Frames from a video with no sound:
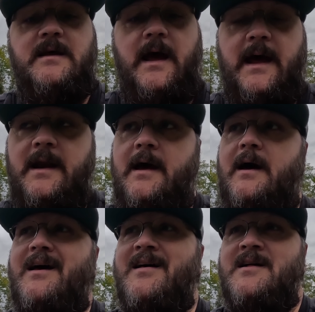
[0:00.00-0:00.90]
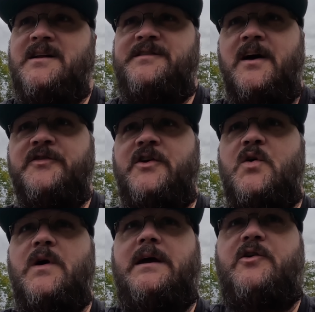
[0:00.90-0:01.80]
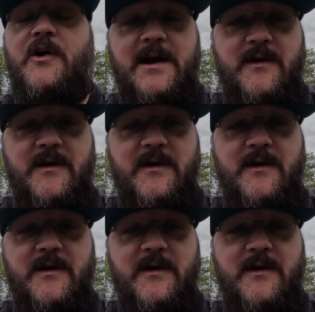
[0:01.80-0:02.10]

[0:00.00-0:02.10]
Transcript: And uh, it's also a great